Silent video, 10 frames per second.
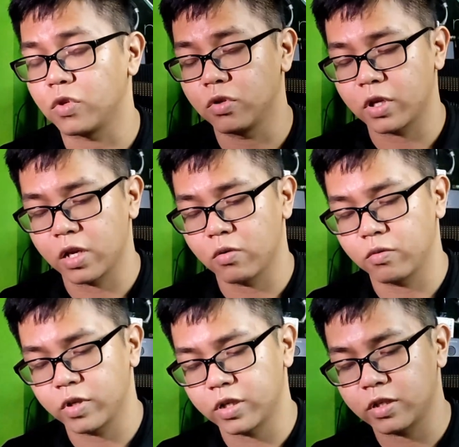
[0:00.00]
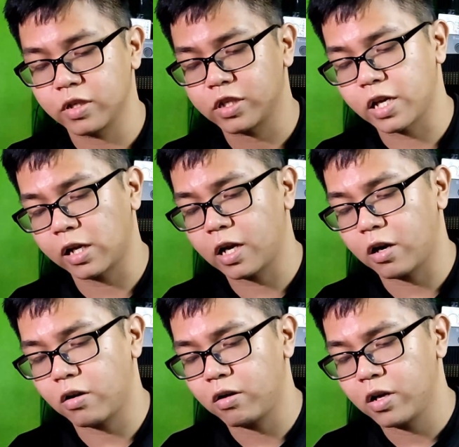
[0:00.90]
you can always check
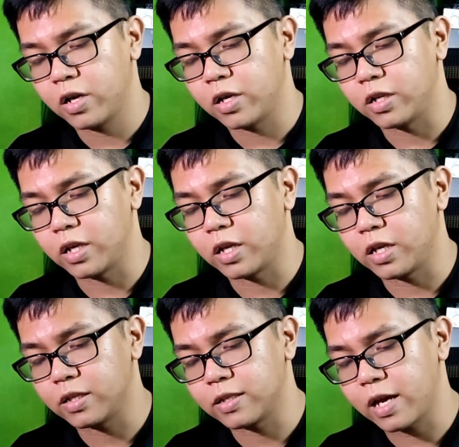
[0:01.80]
out the